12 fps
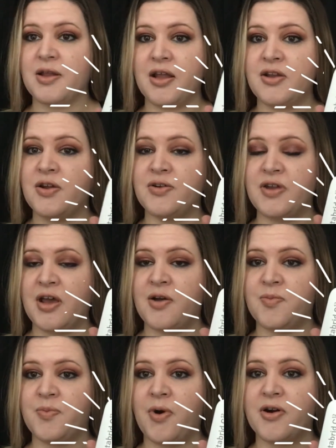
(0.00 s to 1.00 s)
no
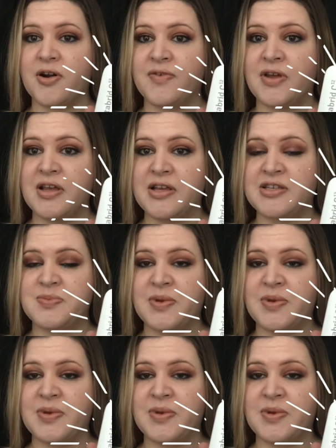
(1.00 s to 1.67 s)
doubt part of it is